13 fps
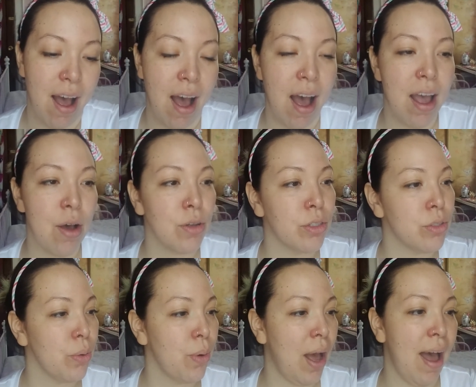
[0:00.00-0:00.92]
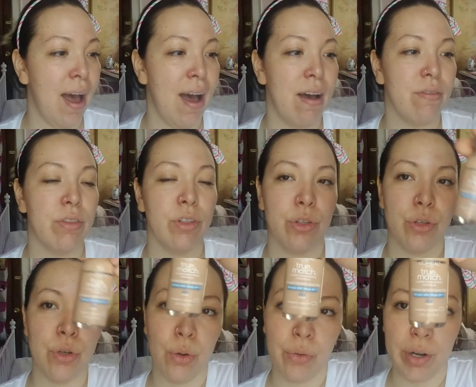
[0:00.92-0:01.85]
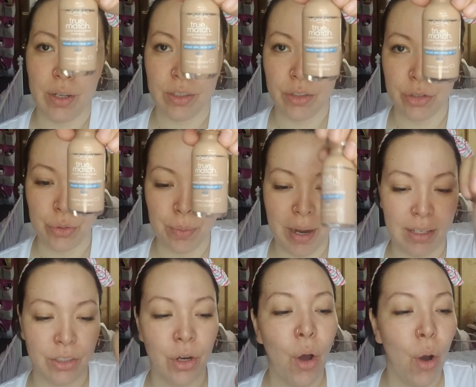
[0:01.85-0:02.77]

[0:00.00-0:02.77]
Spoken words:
I also have the L'Oreal True Match.